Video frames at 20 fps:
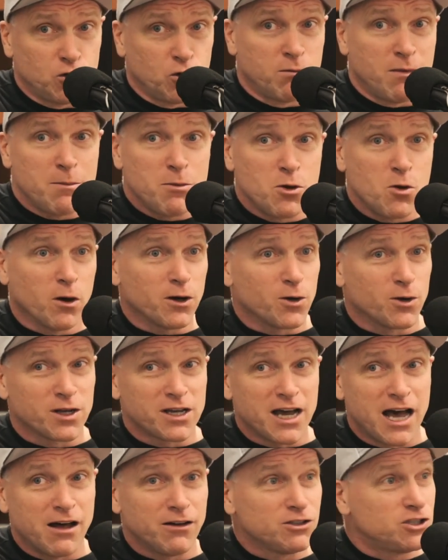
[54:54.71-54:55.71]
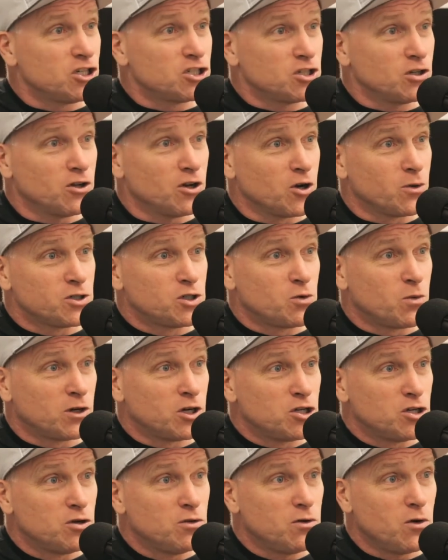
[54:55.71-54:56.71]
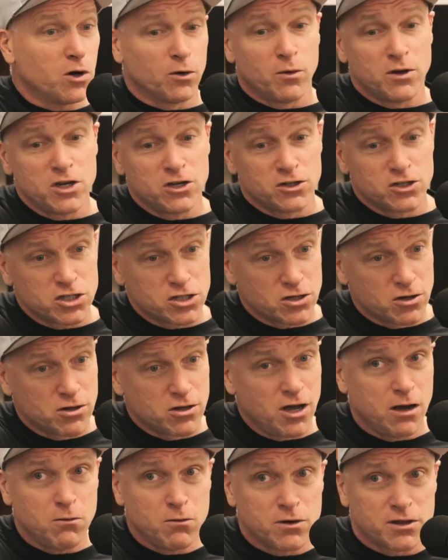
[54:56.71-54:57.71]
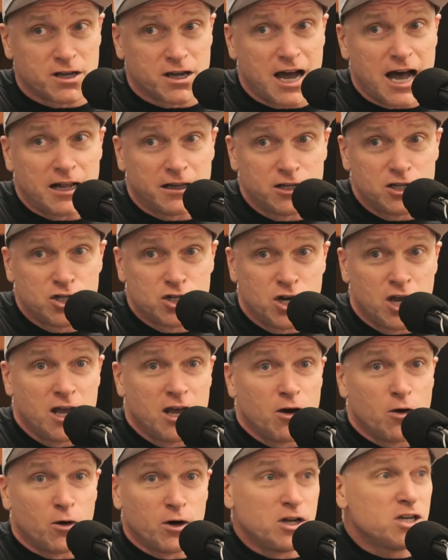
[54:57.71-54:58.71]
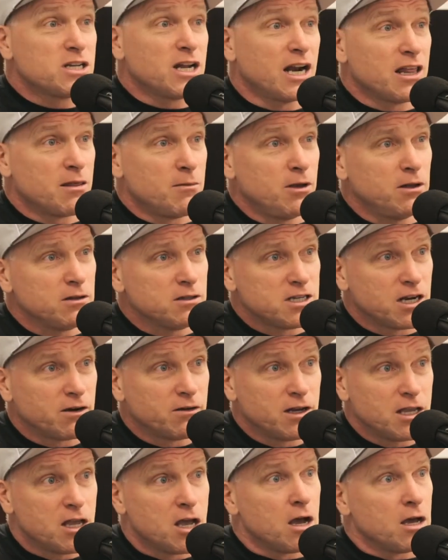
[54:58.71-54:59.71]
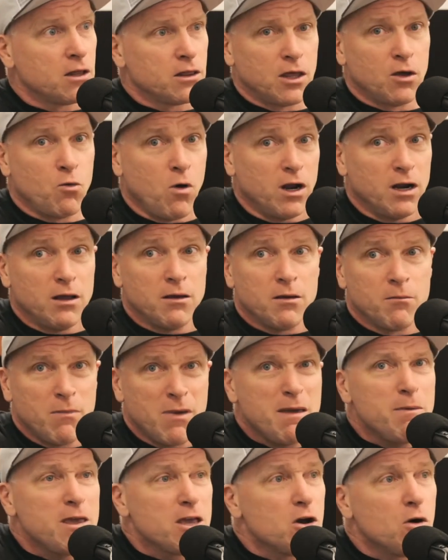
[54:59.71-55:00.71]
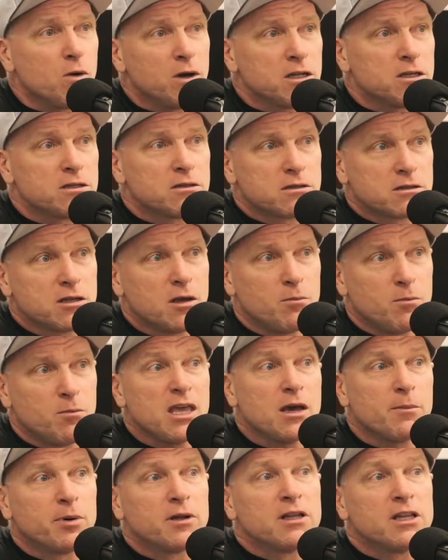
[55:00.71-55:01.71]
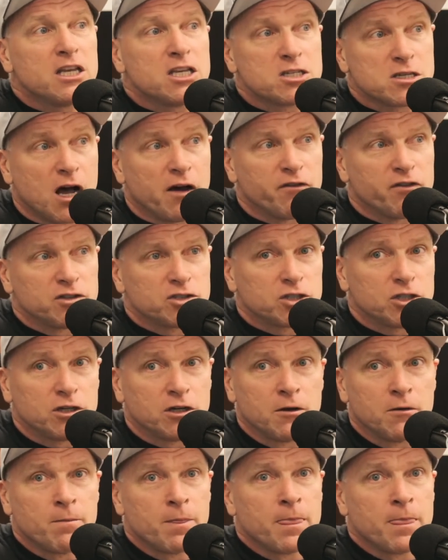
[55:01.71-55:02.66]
Or maybe you are going to college and you still don't know what you want to do. Or when you're just done with college or you just got out of the military, they want to maybe go in to a police officer.